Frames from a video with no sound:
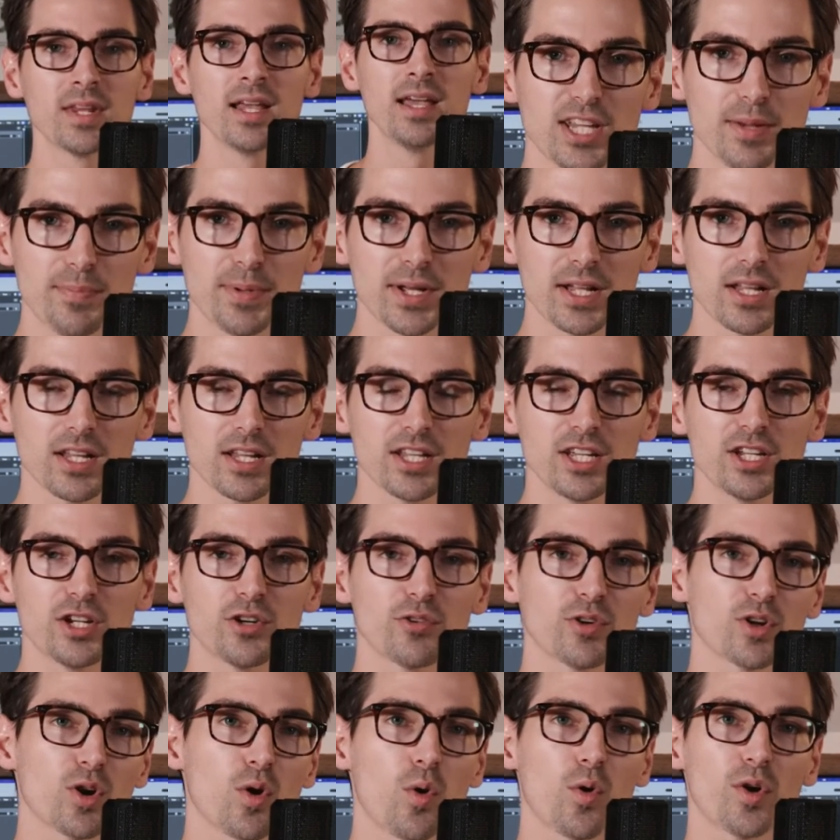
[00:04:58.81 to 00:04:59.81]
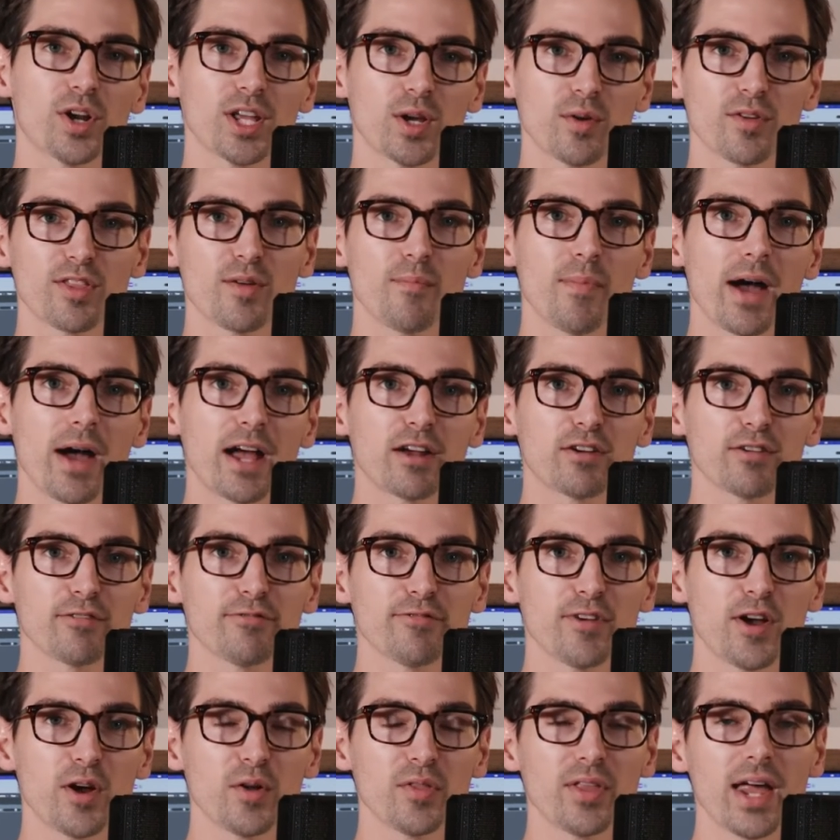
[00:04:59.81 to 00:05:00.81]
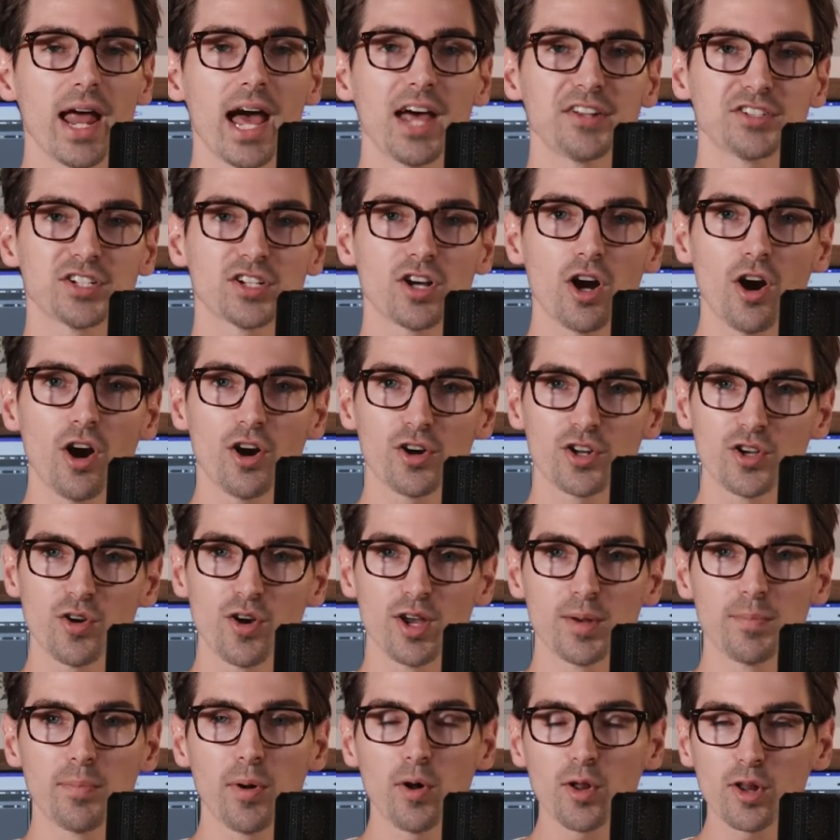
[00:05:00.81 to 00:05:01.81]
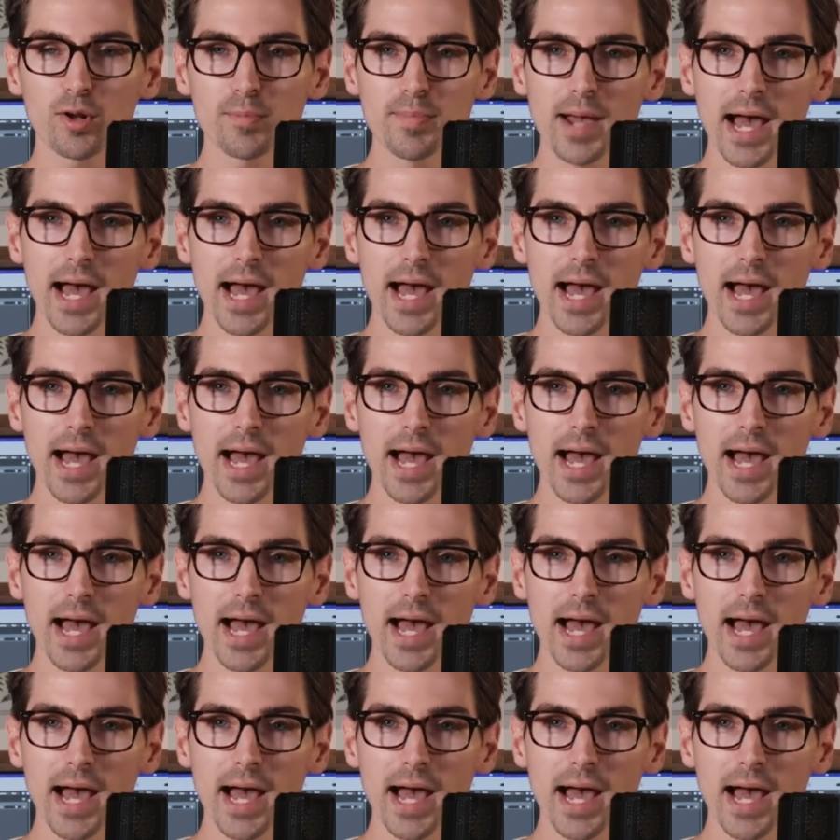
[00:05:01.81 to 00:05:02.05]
Typically, you're recording with a microphone that has a cardioid polar